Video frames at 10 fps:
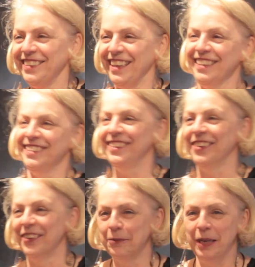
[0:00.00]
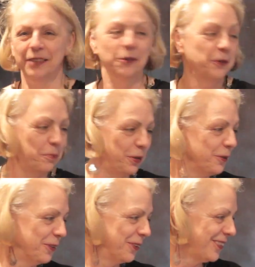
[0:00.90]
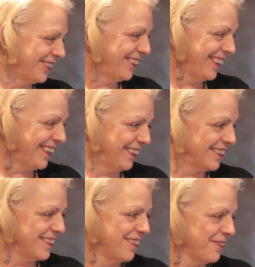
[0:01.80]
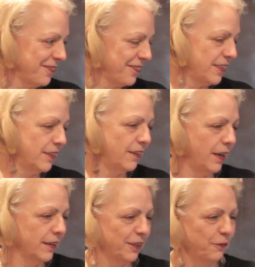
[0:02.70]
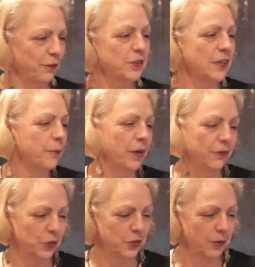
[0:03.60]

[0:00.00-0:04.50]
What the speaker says: And, you know, we had no computers and all that kind of stuff. So the first time we ever used